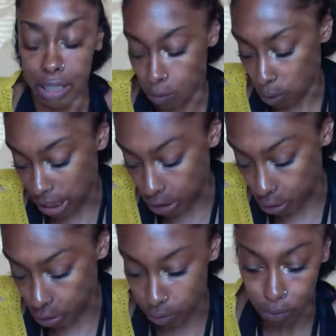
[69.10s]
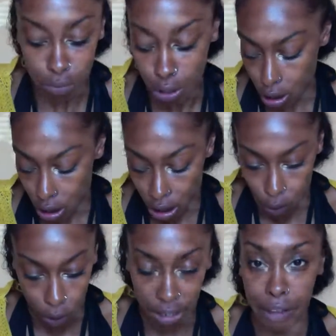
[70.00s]
what they do,
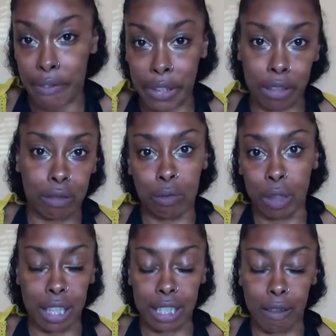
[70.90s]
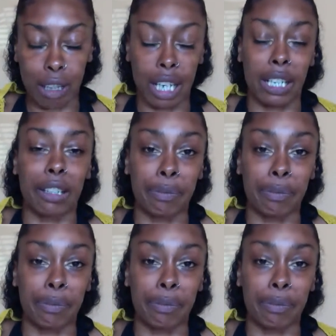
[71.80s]
how they feel, what they sound like.